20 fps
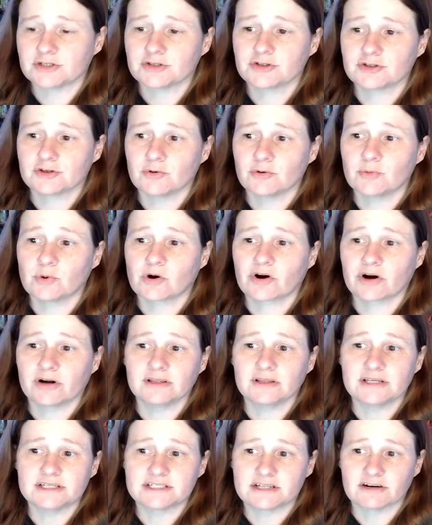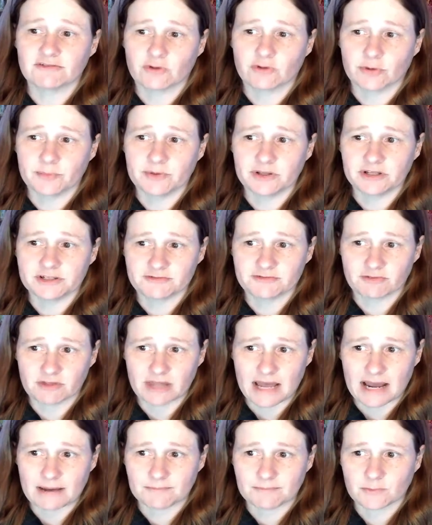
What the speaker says: So we're going to list our formulas for that.